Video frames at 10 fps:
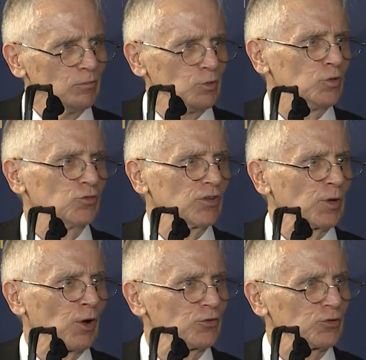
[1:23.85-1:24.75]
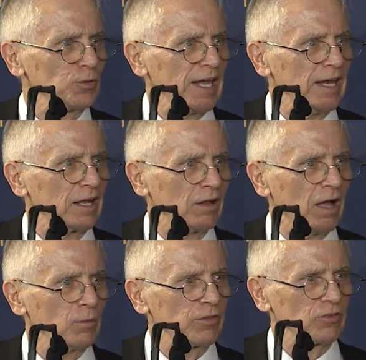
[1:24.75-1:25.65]
We do a dress rehearsal at 8
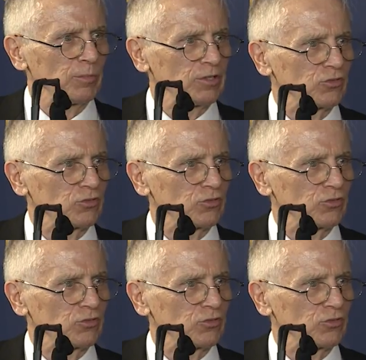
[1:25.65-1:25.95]
o'clock with as much